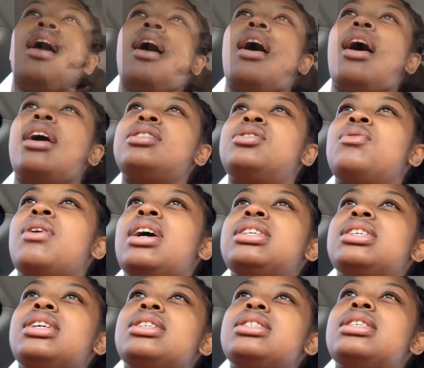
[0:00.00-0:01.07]
As you guys
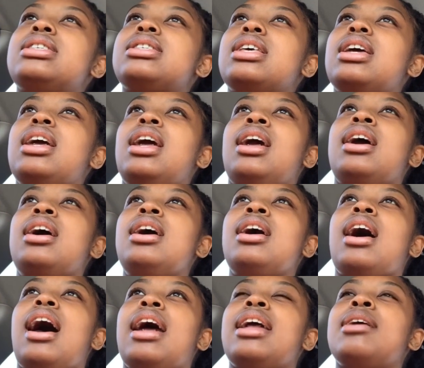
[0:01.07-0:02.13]
can see,
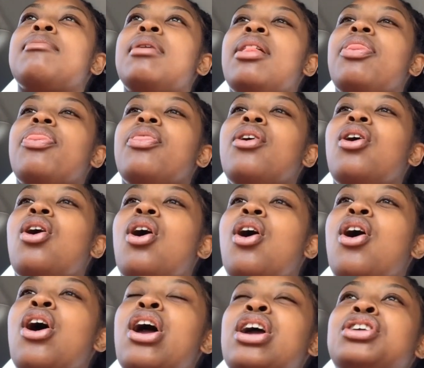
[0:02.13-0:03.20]
I am in the
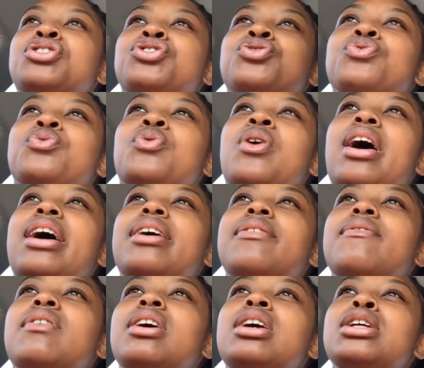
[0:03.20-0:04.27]
car
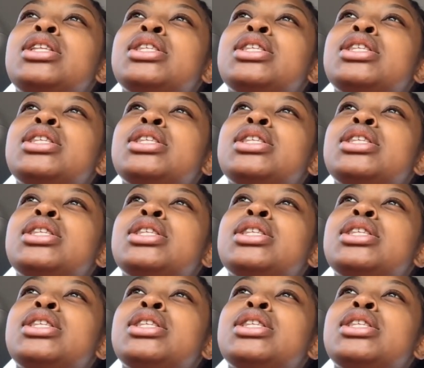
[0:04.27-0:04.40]
driving